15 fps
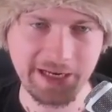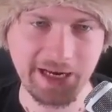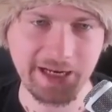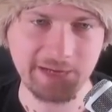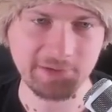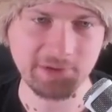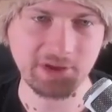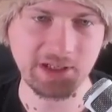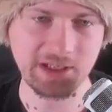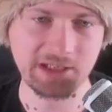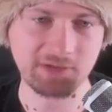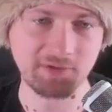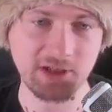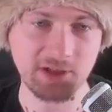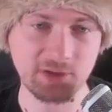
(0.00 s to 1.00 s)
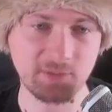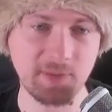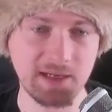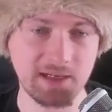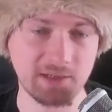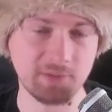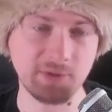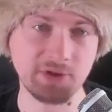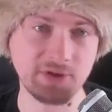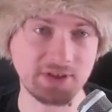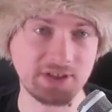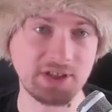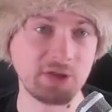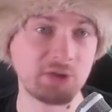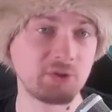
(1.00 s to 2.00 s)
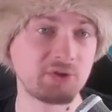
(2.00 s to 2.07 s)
and we're gonna crush Bengal because I need to